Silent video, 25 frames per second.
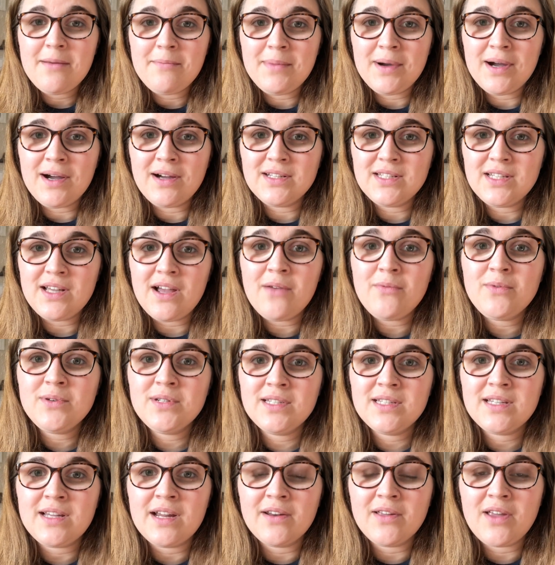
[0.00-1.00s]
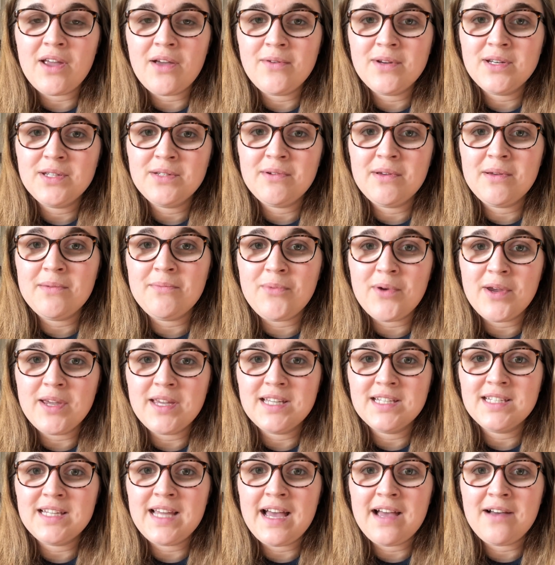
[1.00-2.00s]
but I wanted to kind of go into it and
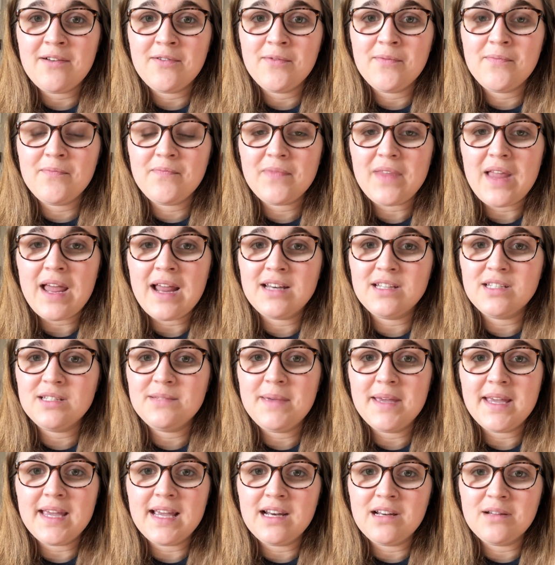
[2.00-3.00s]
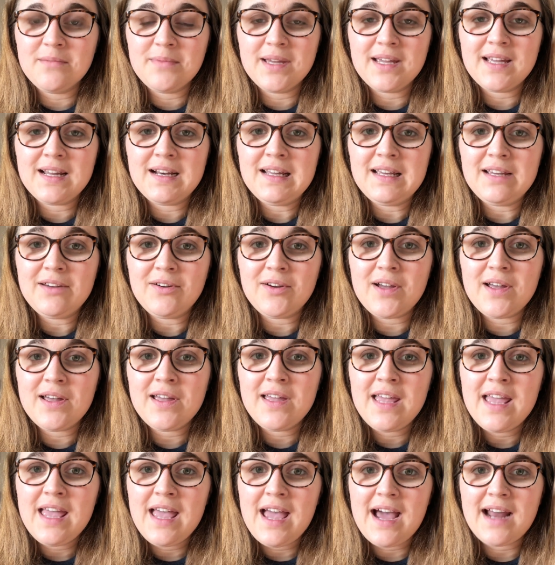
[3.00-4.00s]
break it down and just make it a little bit clearer.